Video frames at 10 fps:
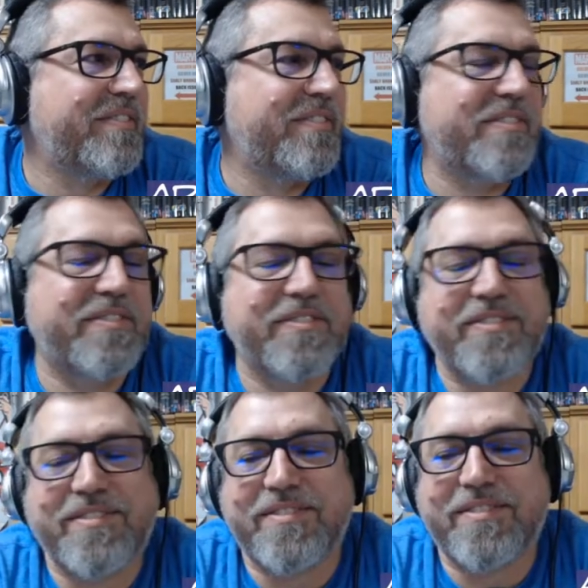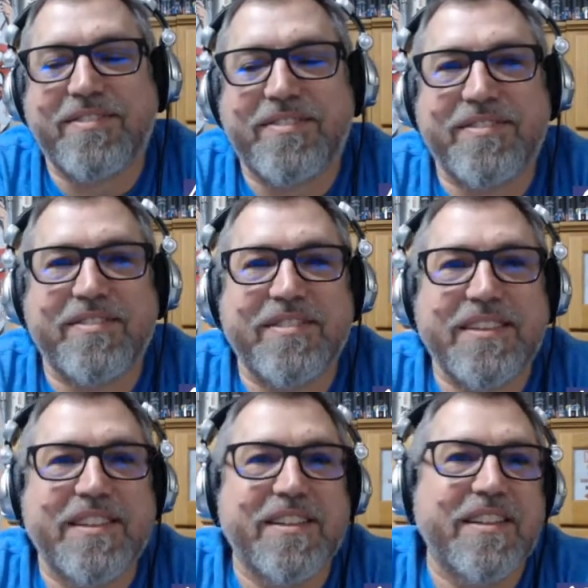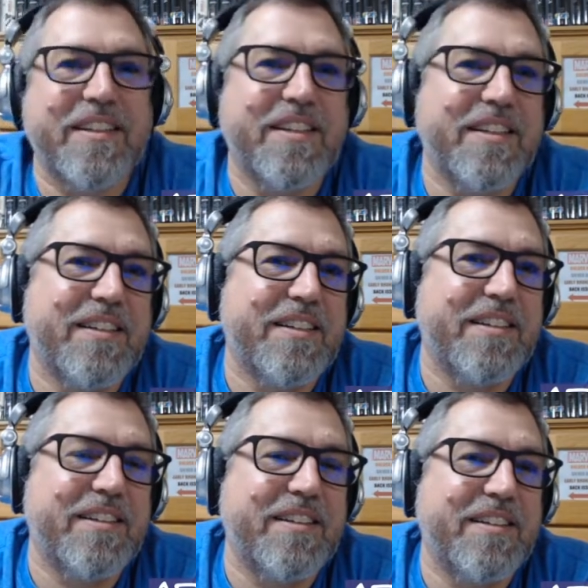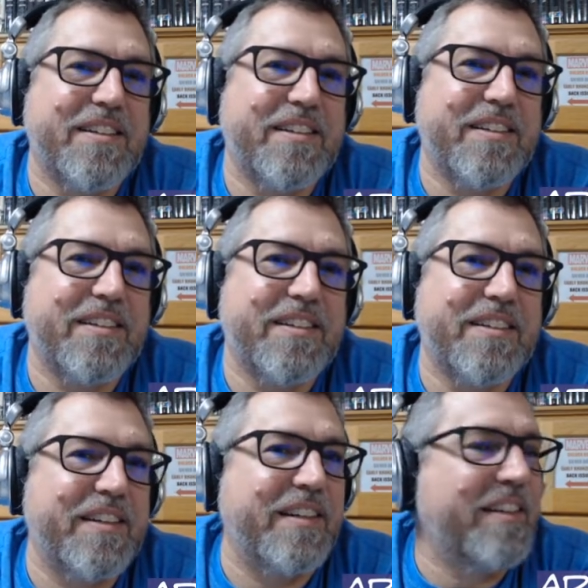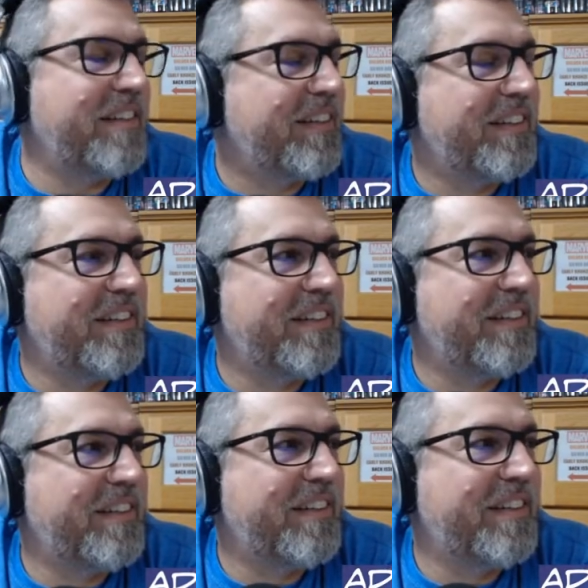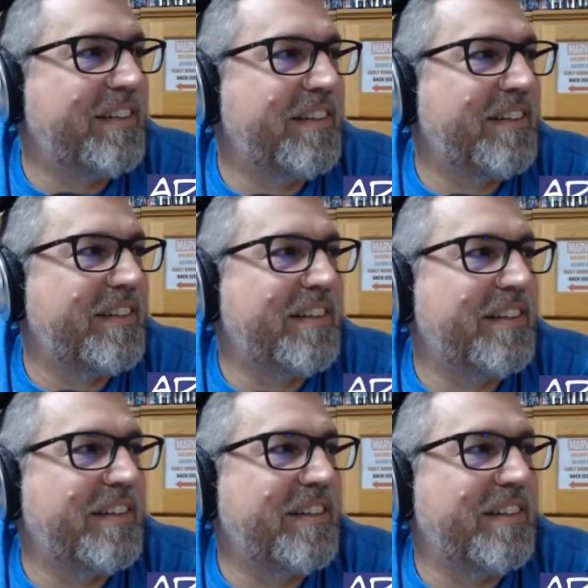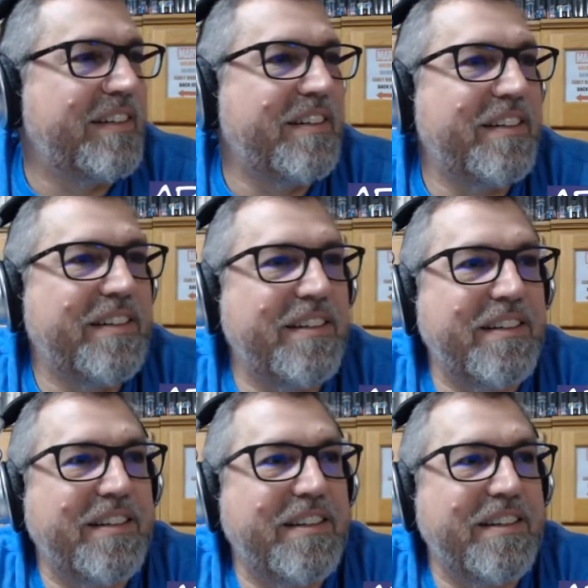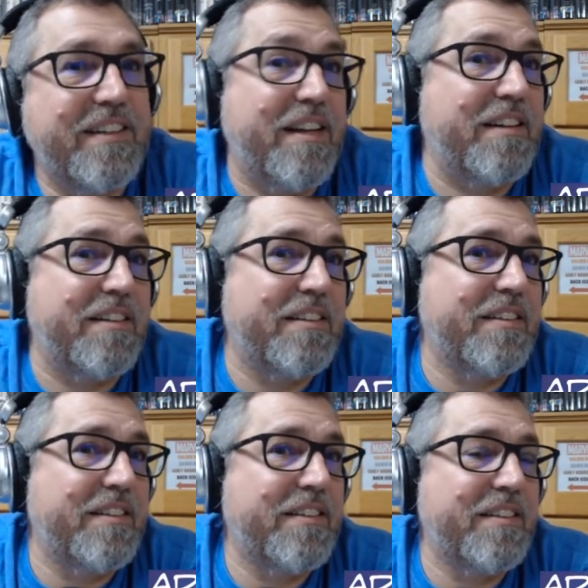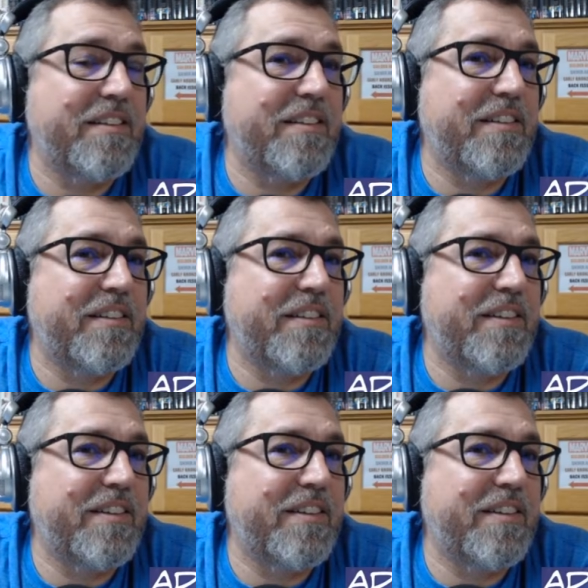(not speaking)